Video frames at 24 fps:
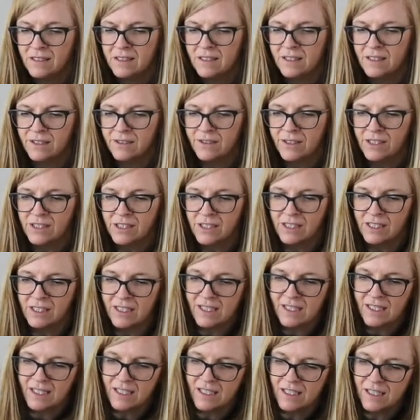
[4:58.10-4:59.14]
So as you can
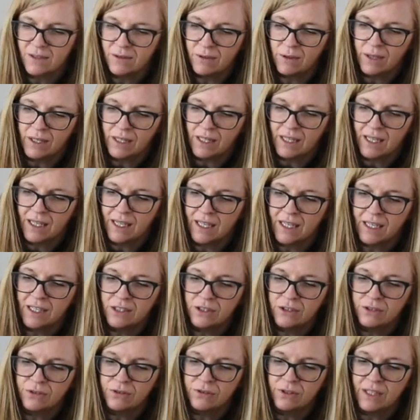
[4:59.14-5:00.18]
see, it's quite a
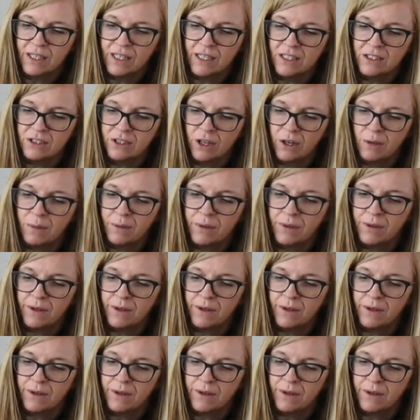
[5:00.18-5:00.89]
tricky job.